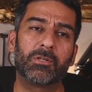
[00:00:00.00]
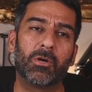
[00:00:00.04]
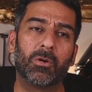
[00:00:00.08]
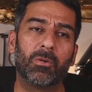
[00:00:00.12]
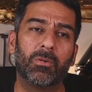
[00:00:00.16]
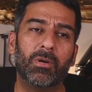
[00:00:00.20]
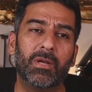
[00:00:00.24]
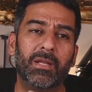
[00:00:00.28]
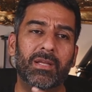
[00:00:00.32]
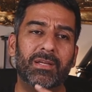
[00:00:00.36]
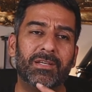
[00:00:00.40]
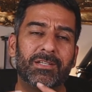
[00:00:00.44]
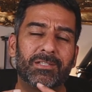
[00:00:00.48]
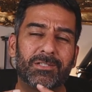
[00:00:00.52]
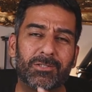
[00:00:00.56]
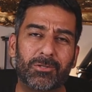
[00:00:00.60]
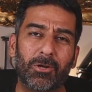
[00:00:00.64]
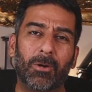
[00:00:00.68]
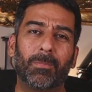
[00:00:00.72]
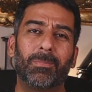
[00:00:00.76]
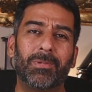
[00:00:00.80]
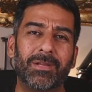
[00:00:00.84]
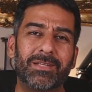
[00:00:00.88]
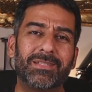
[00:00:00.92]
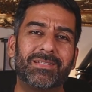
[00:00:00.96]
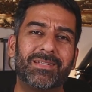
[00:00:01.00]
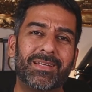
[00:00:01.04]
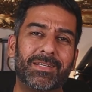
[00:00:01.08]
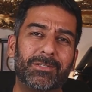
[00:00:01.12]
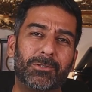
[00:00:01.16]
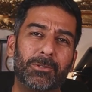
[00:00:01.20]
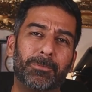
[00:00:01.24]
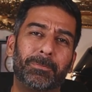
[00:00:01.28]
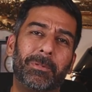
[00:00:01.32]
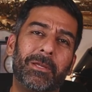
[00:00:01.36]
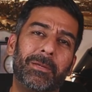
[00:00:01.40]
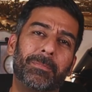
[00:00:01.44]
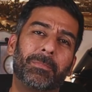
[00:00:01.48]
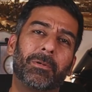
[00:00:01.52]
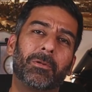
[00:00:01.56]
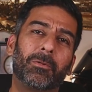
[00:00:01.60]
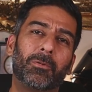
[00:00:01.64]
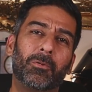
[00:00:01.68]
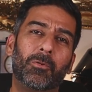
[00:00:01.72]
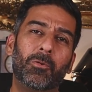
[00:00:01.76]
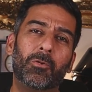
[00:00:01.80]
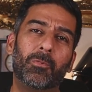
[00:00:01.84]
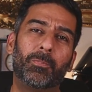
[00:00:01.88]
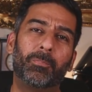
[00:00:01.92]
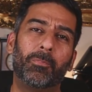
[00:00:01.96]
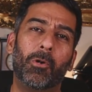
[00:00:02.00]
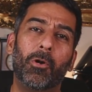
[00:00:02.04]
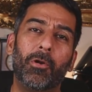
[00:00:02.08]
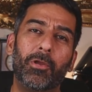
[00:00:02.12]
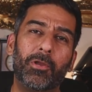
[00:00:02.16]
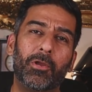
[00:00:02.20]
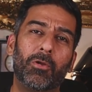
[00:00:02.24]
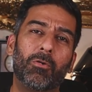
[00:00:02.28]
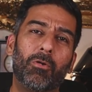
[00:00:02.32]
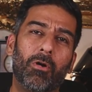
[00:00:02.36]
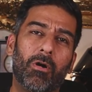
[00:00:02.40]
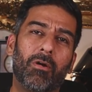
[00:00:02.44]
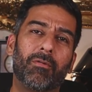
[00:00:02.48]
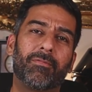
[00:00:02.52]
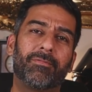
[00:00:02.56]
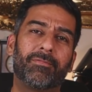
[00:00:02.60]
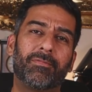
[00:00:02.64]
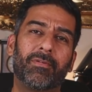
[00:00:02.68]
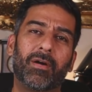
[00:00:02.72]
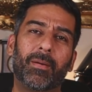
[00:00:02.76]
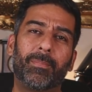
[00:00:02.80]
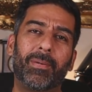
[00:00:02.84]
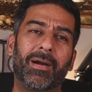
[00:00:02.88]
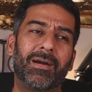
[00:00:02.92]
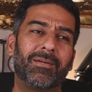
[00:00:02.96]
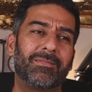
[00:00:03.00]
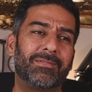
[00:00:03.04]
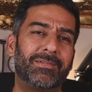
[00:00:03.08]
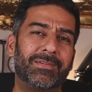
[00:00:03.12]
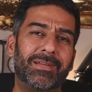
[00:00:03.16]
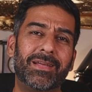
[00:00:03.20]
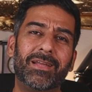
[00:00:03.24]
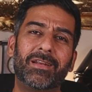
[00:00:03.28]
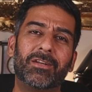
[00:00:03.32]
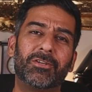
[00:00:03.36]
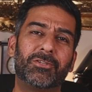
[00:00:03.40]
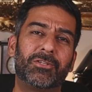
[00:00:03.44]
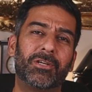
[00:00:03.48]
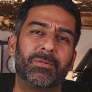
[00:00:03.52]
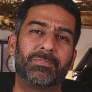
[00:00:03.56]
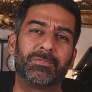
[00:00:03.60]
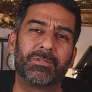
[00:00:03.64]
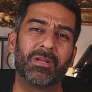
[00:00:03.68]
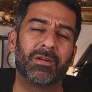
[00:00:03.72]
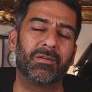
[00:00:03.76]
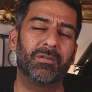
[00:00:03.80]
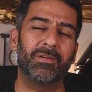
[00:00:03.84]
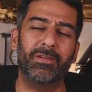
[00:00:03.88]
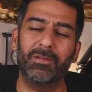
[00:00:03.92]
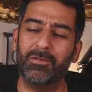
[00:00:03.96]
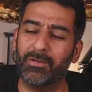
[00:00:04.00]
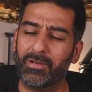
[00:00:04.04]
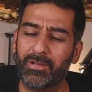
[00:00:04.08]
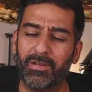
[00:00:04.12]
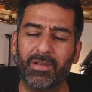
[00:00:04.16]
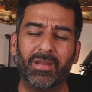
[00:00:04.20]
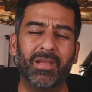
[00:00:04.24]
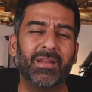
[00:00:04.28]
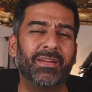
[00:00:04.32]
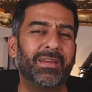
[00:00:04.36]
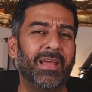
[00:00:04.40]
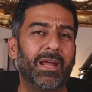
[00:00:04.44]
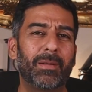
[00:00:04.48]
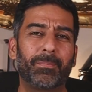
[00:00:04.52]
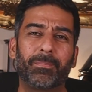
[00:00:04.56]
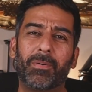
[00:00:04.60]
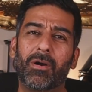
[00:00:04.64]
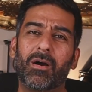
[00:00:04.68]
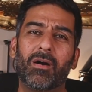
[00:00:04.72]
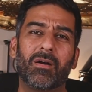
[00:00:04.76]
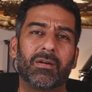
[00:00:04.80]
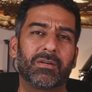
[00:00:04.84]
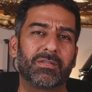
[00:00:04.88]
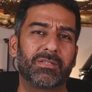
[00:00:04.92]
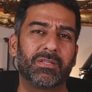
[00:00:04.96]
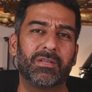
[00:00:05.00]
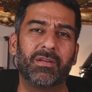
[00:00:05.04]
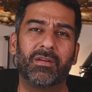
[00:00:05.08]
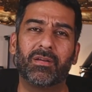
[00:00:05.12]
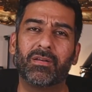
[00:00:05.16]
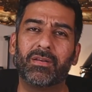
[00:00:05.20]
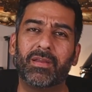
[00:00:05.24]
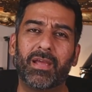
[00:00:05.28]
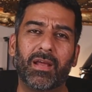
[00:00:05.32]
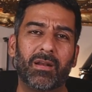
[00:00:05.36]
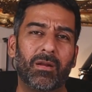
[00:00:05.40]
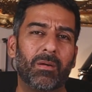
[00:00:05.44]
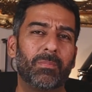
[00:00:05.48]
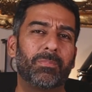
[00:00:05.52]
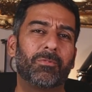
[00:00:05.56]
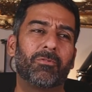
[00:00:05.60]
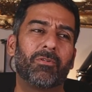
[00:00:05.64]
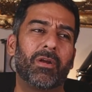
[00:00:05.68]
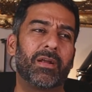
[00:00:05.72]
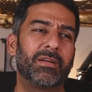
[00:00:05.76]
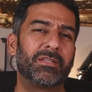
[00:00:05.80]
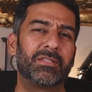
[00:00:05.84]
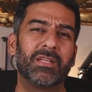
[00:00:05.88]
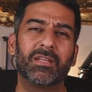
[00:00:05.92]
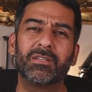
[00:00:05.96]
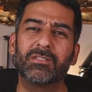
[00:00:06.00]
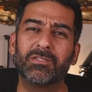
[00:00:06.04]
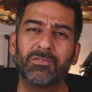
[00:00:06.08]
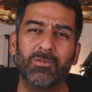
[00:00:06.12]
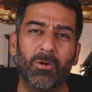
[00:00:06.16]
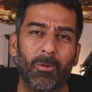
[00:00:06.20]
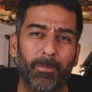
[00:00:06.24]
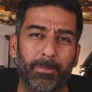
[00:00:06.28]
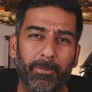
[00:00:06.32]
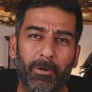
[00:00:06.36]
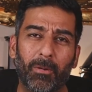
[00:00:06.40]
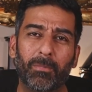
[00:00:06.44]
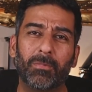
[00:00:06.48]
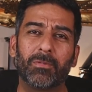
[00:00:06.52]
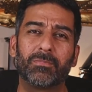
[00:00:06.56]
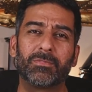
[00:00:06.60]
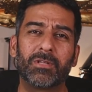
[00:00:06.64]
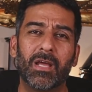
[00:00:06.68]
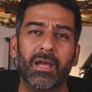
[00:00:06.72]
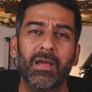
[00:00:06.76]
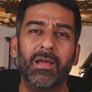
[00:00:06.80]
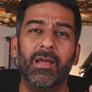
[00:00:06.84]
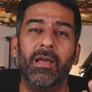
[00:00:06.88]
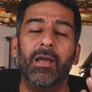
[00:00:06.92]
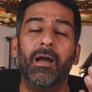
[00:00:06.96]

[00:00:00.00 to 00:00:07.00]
So stop listening to people who put you off about dealerships. And you can get parts, you can get upgrades, there's no problems.